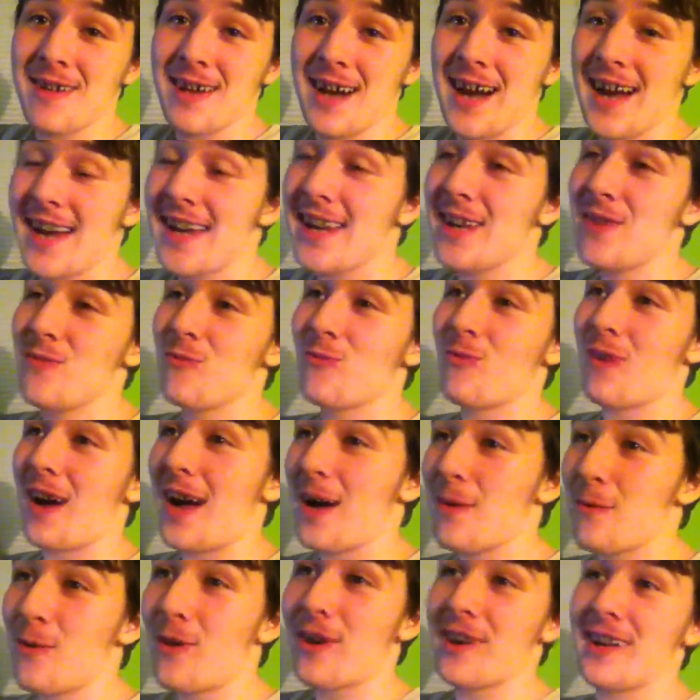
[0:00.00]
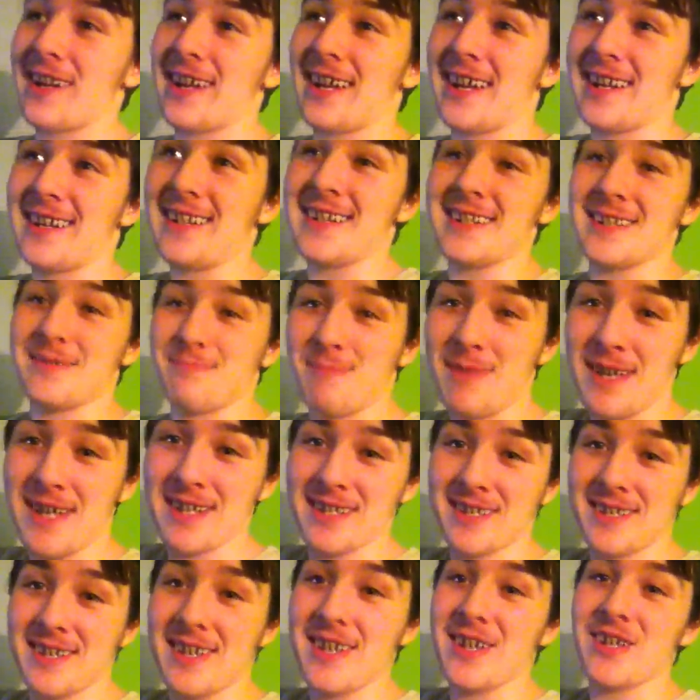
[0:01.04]
I wanted to get
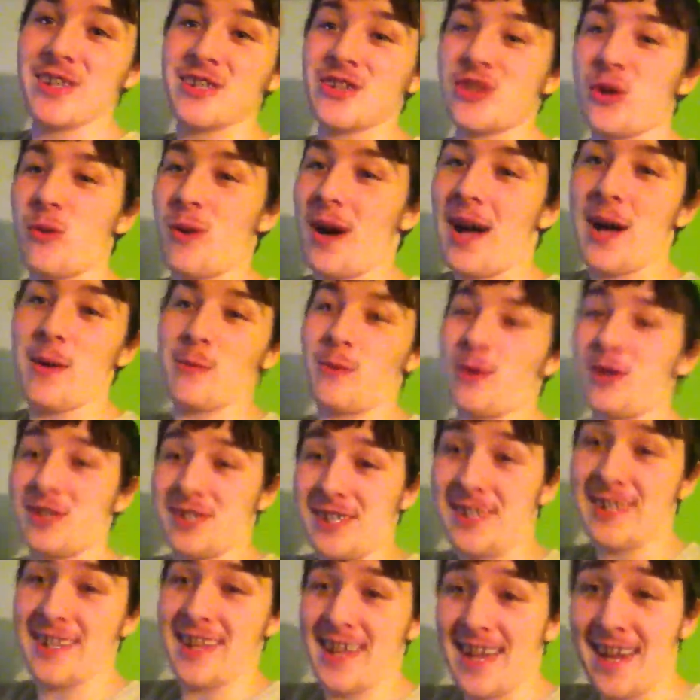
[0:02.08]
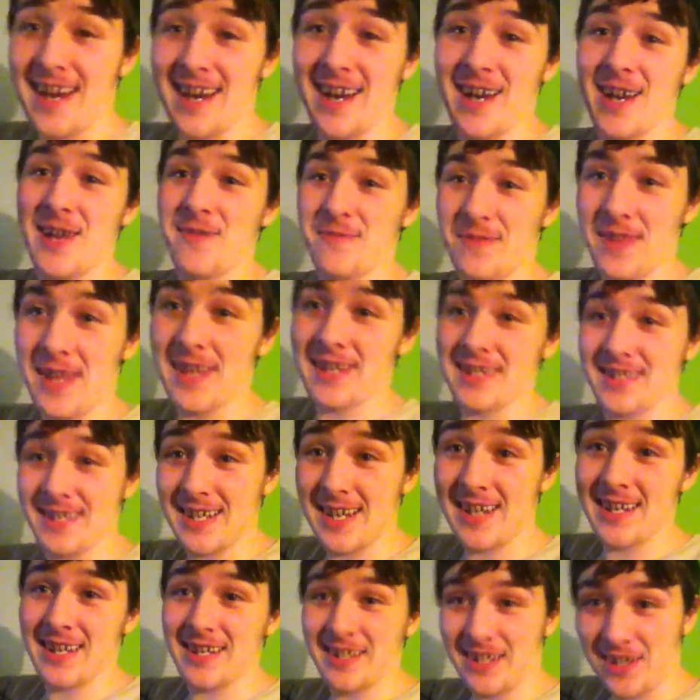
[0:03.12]
dismissed, so I wasn't there if they
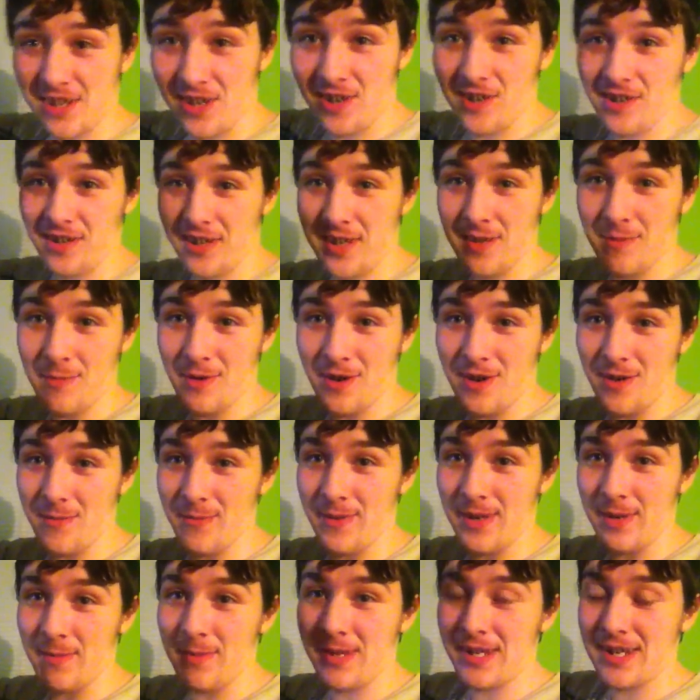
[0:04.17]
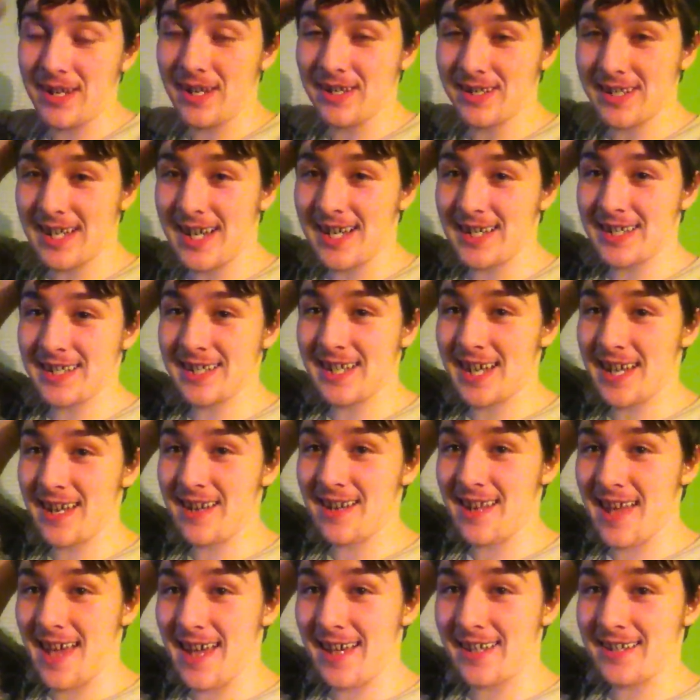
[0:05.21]
decided to call him on me because I said
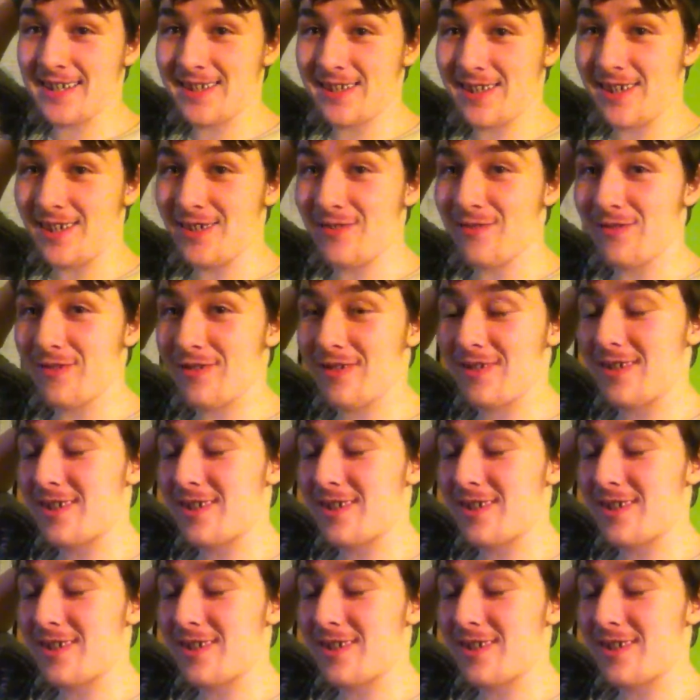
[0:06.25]
that stuff.